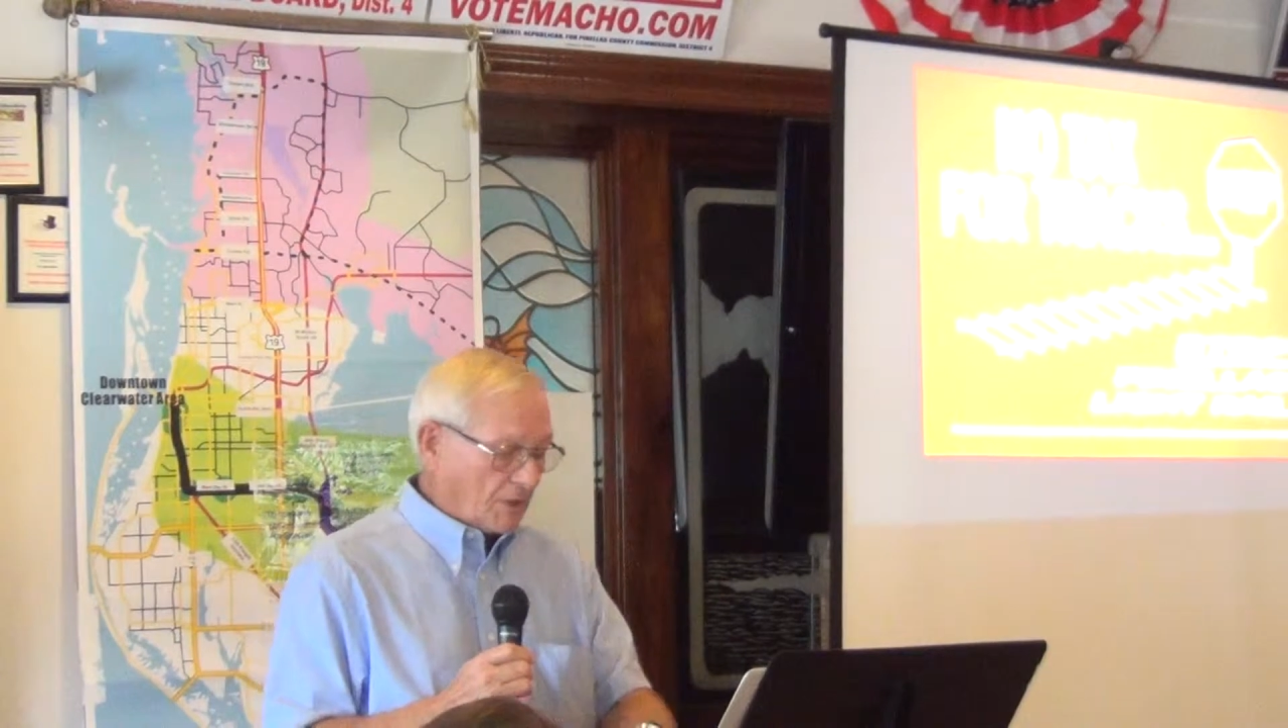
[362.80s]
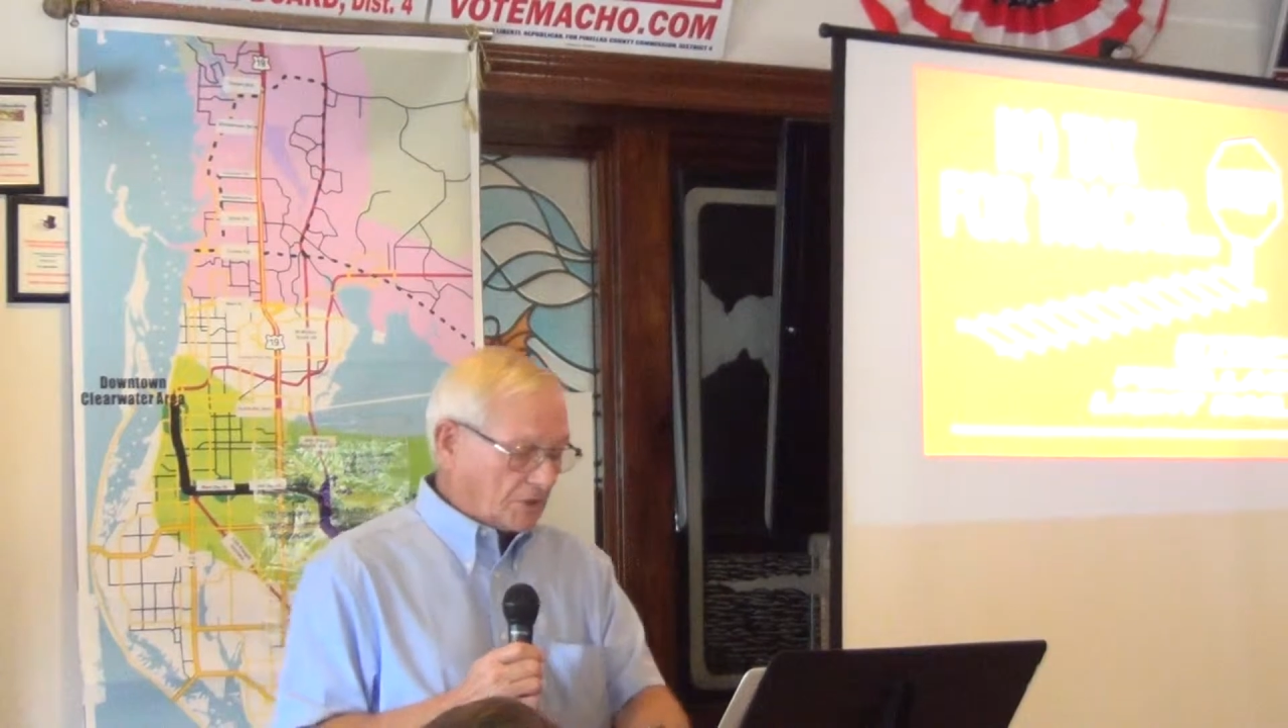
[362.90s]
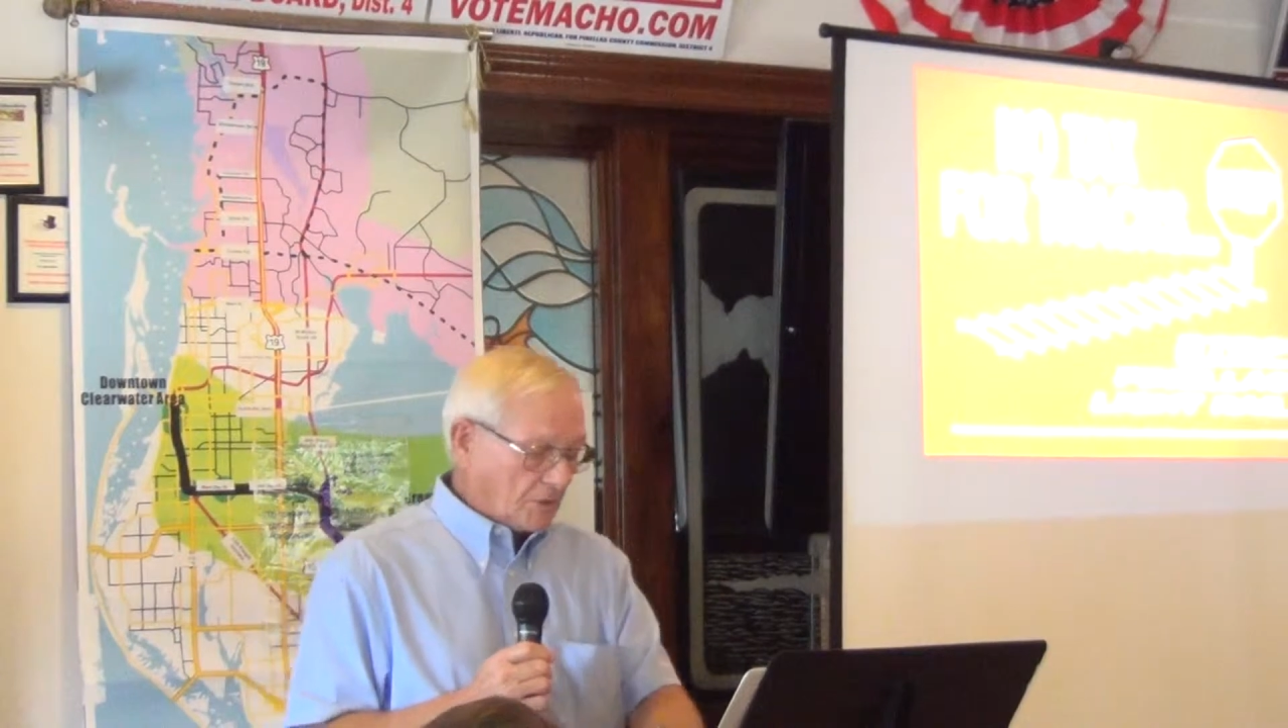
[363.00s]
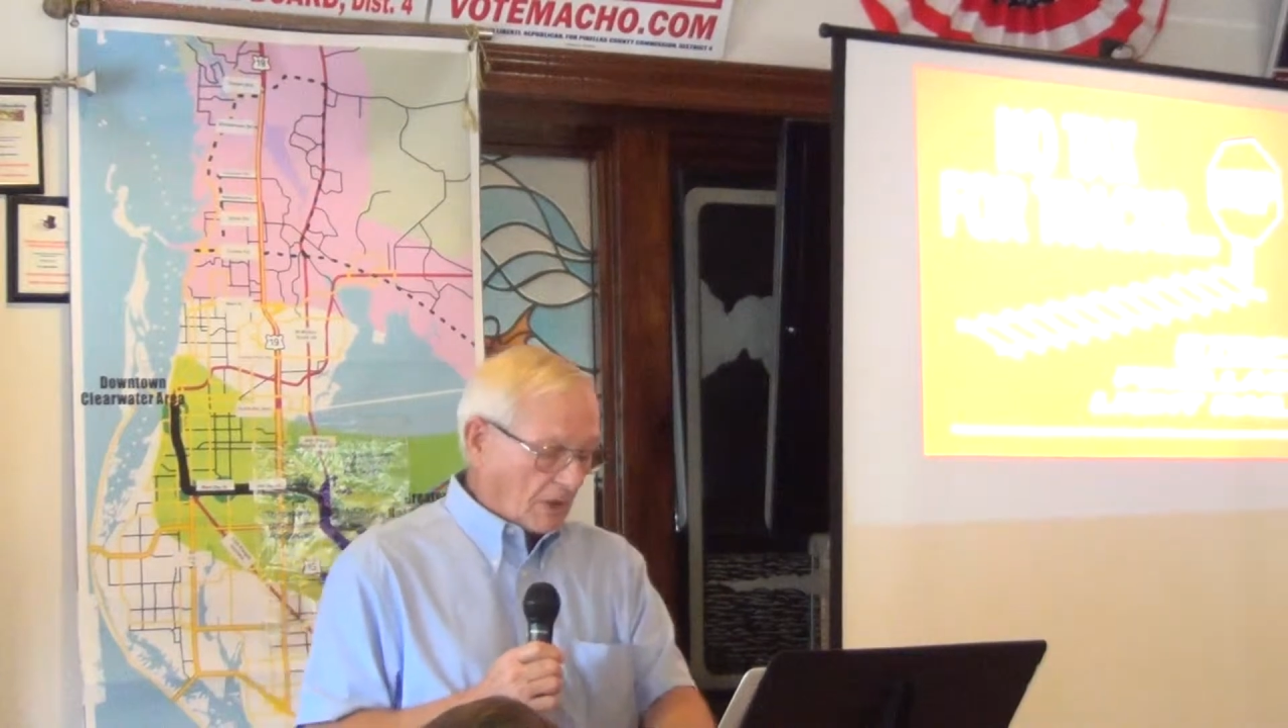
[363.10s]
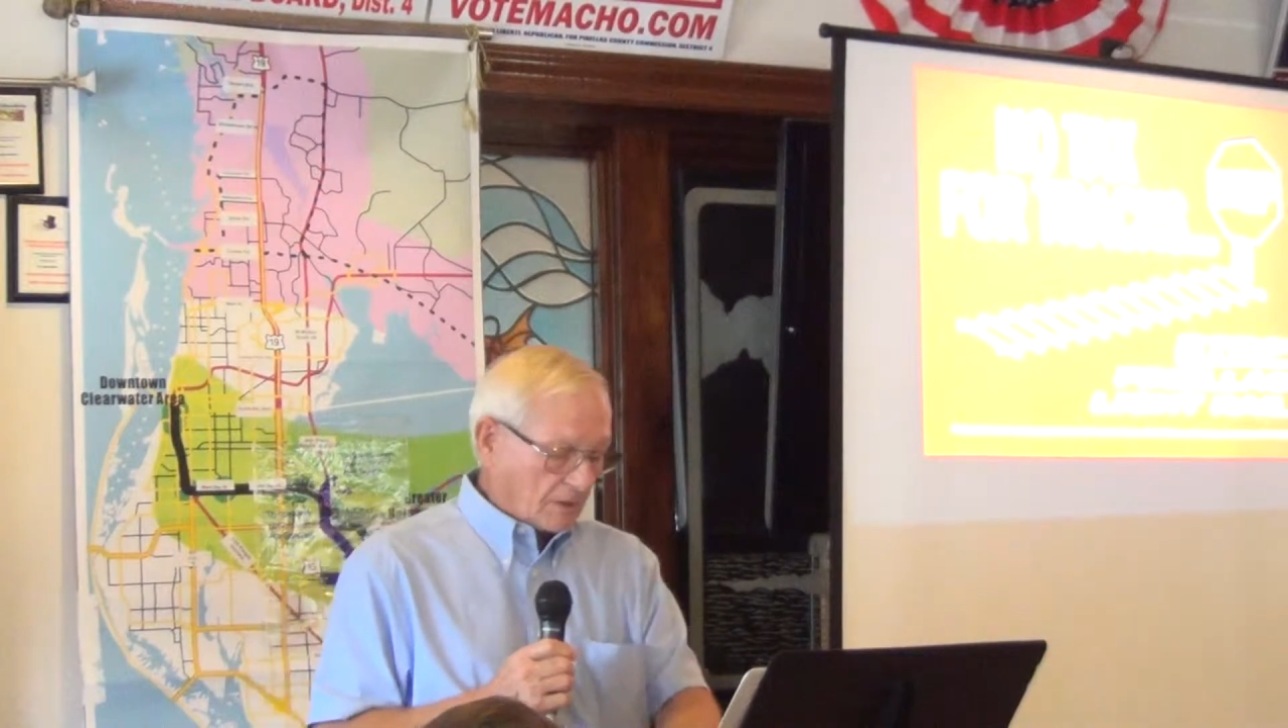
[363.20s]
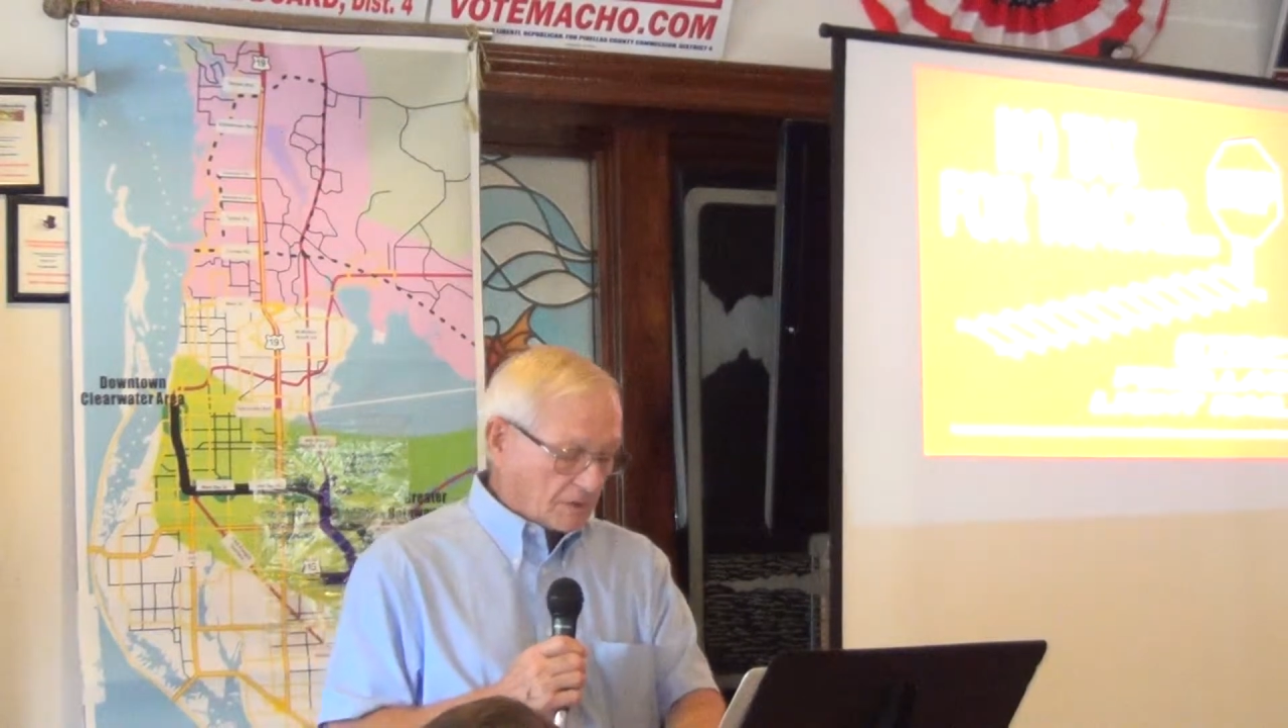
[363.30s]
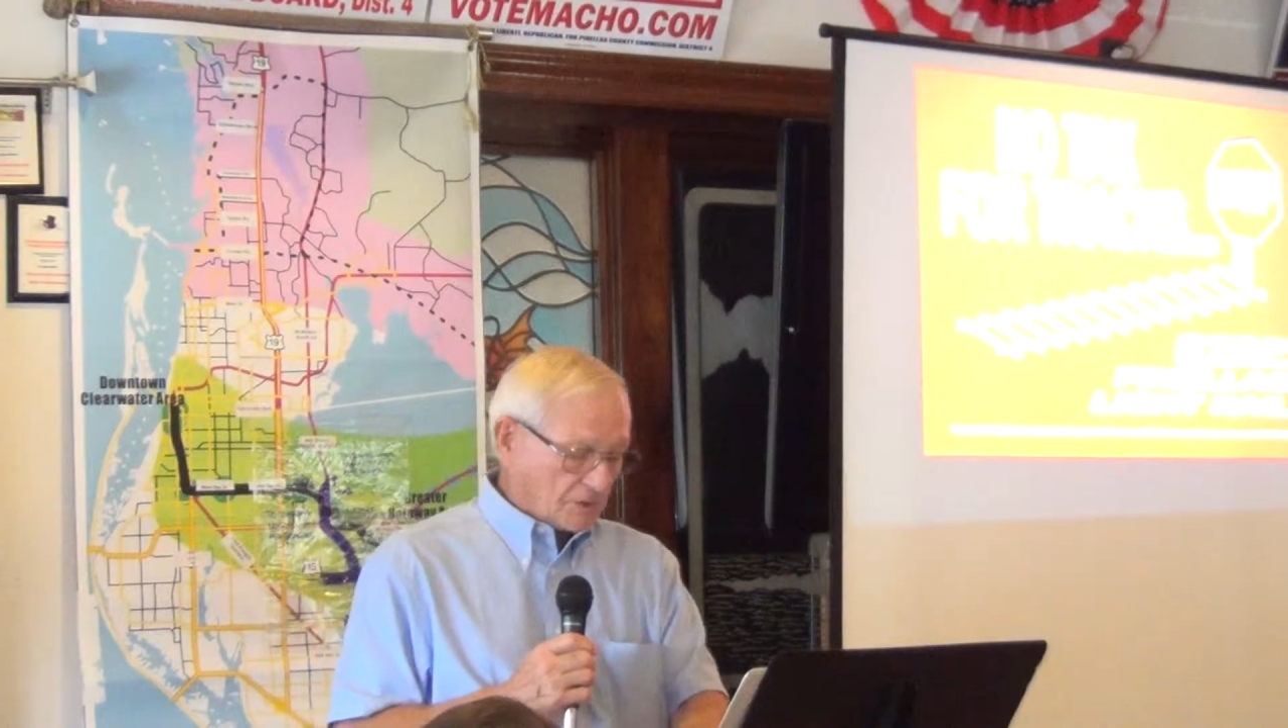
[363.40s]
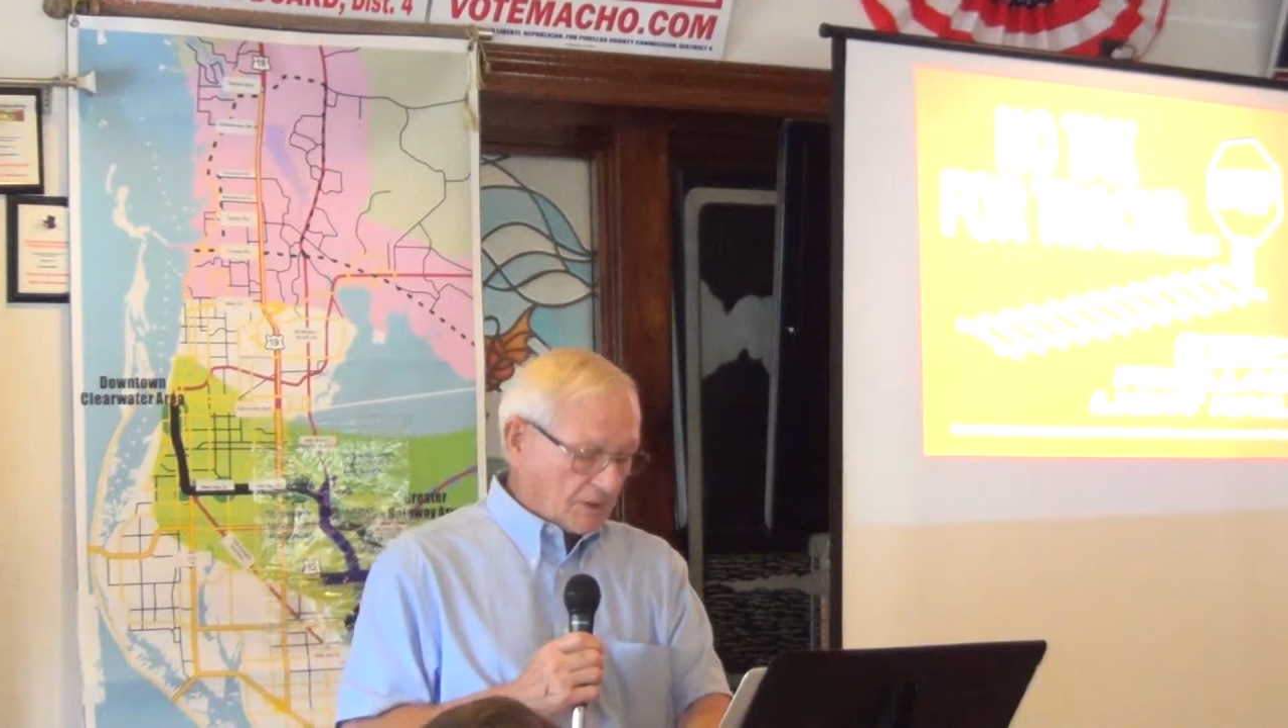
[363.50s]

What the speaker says: read too hard because